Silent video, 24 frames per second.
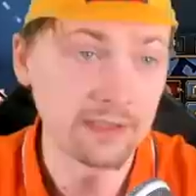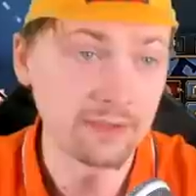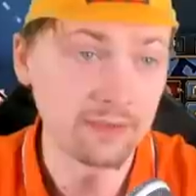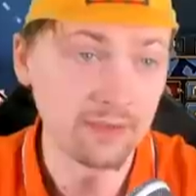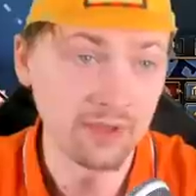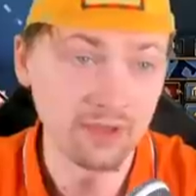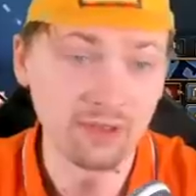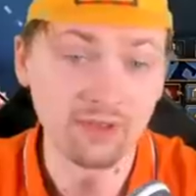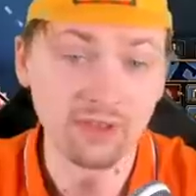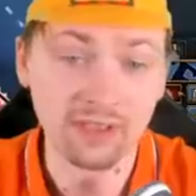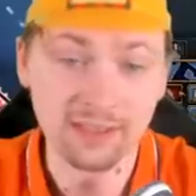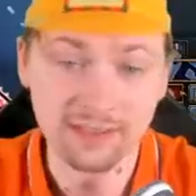As
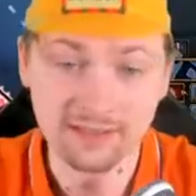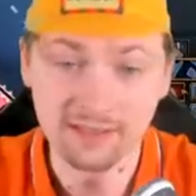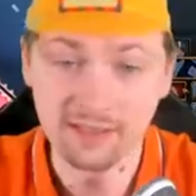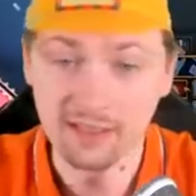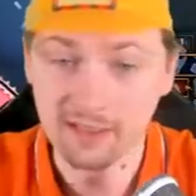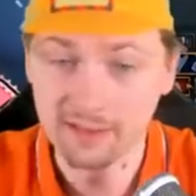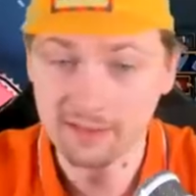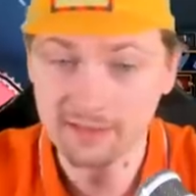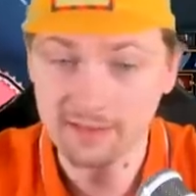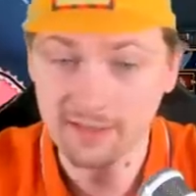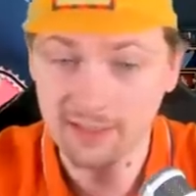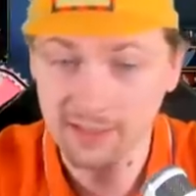we are gonna
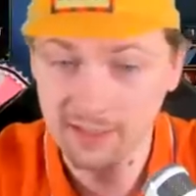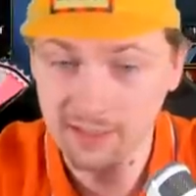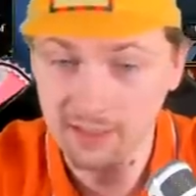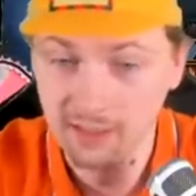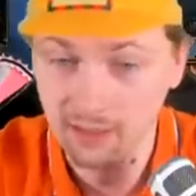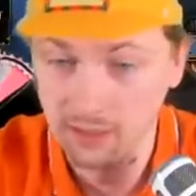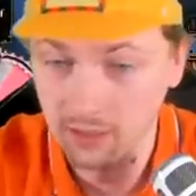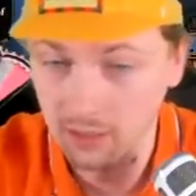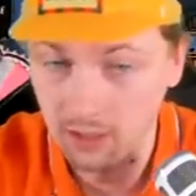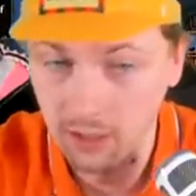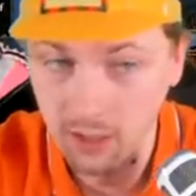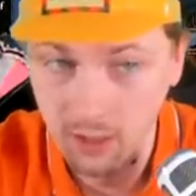start
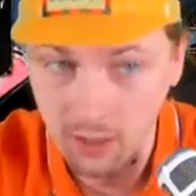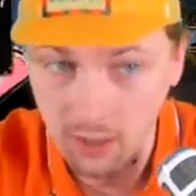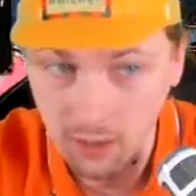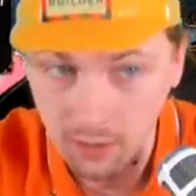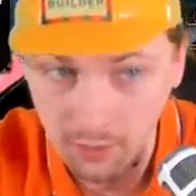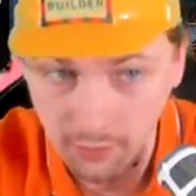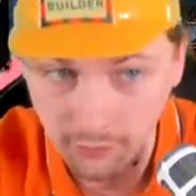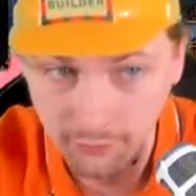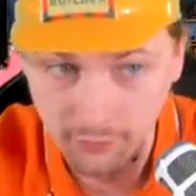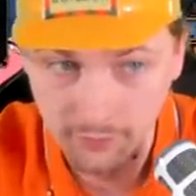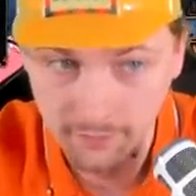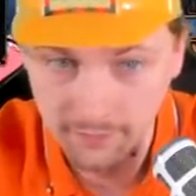taking a
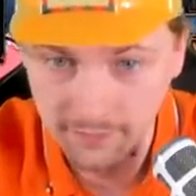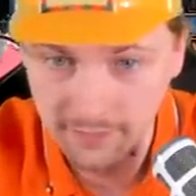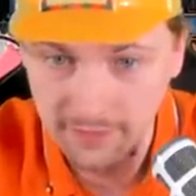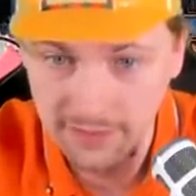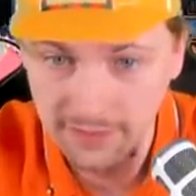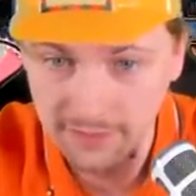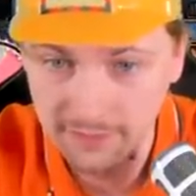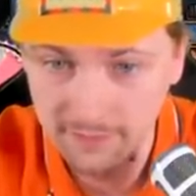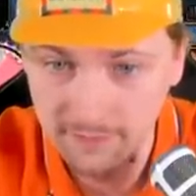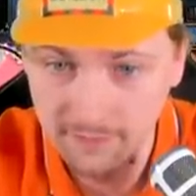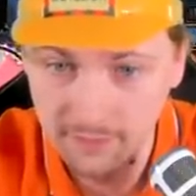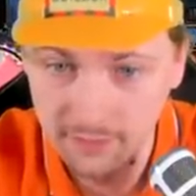lot of
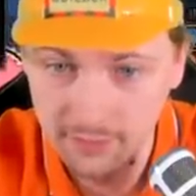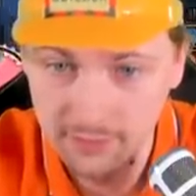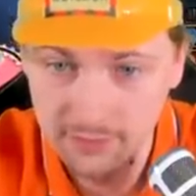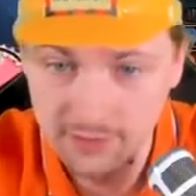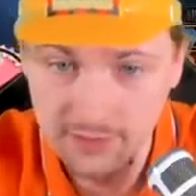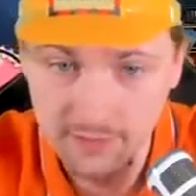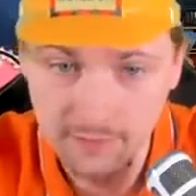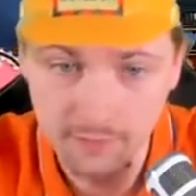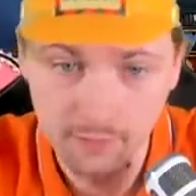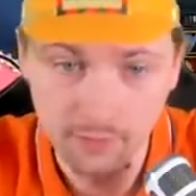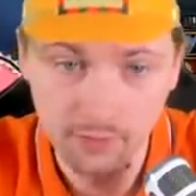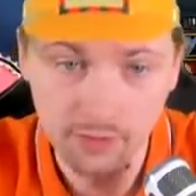that,
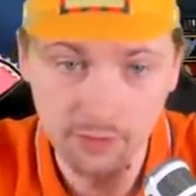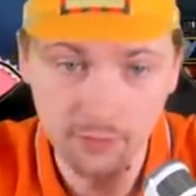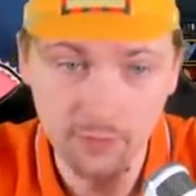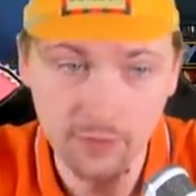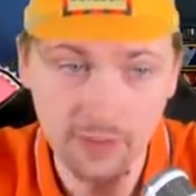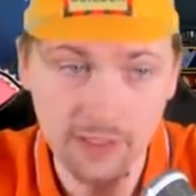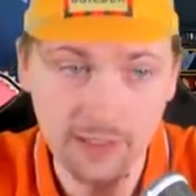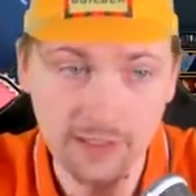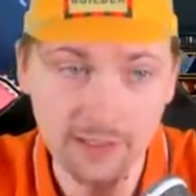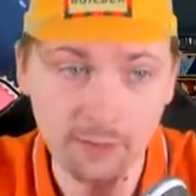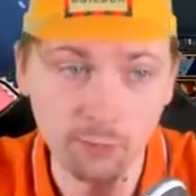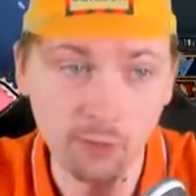first of all let
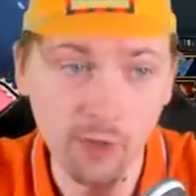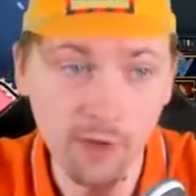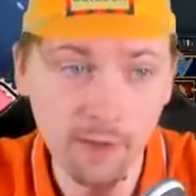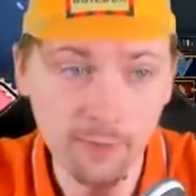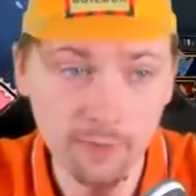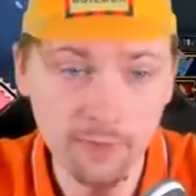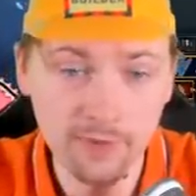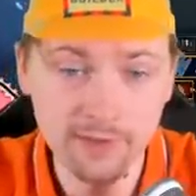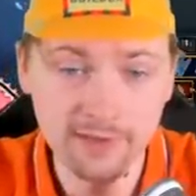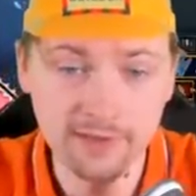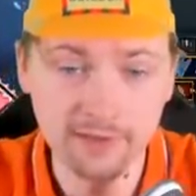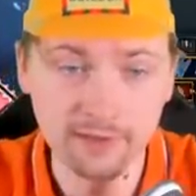me take the
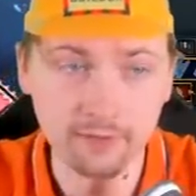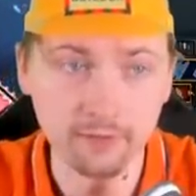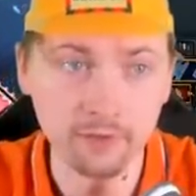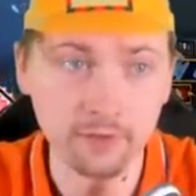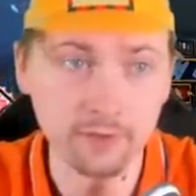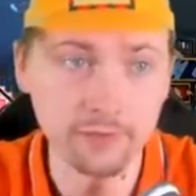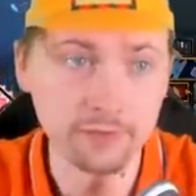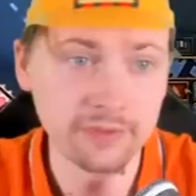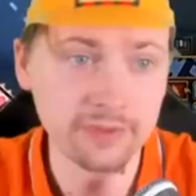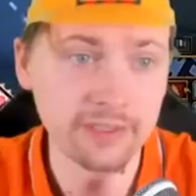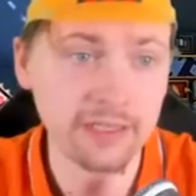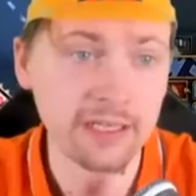one person
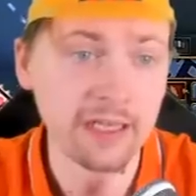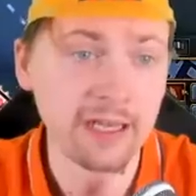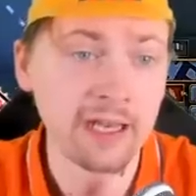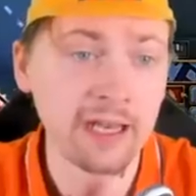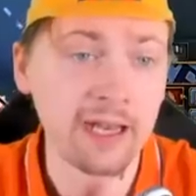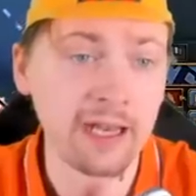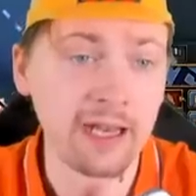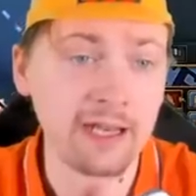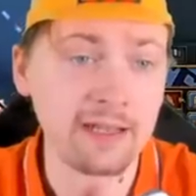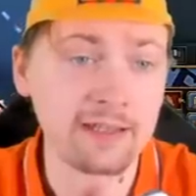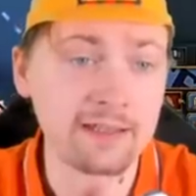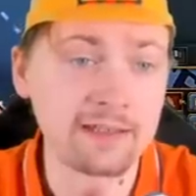loans,
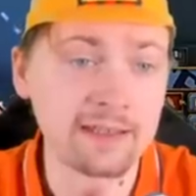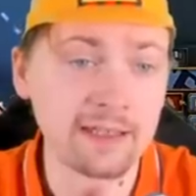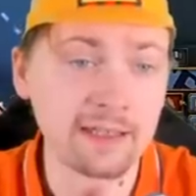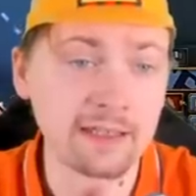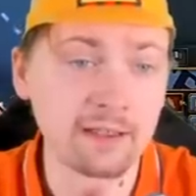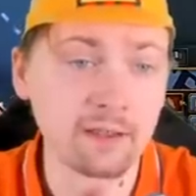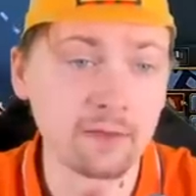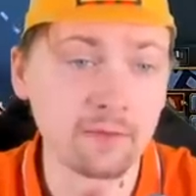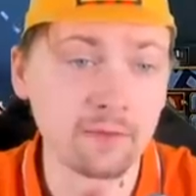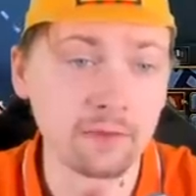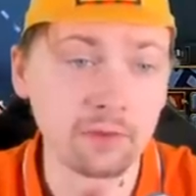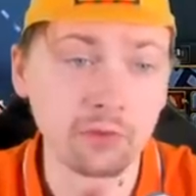and
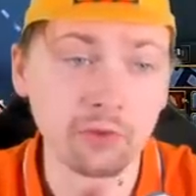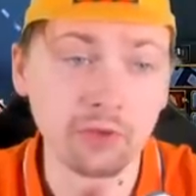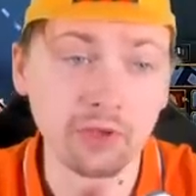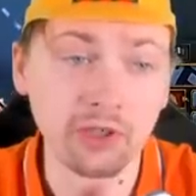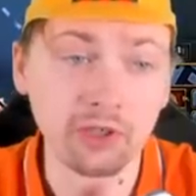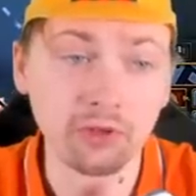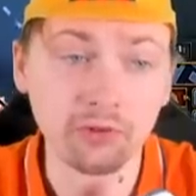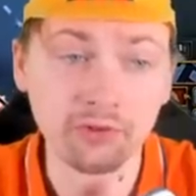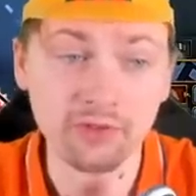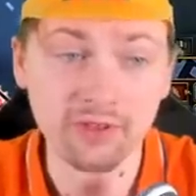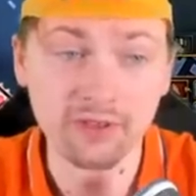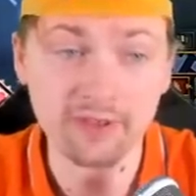second of all I'm
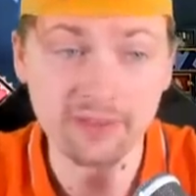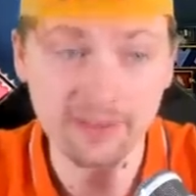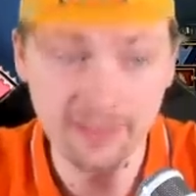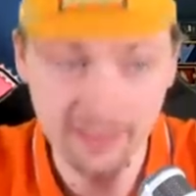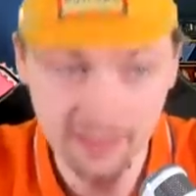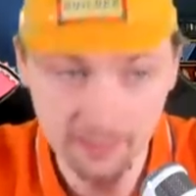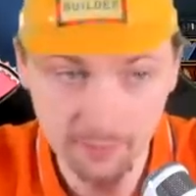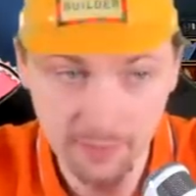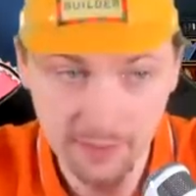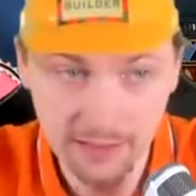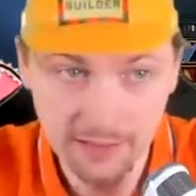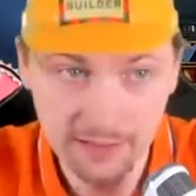gonna also
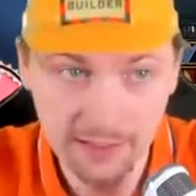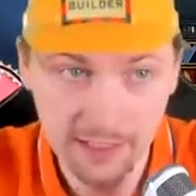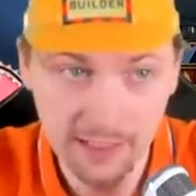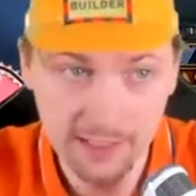sell my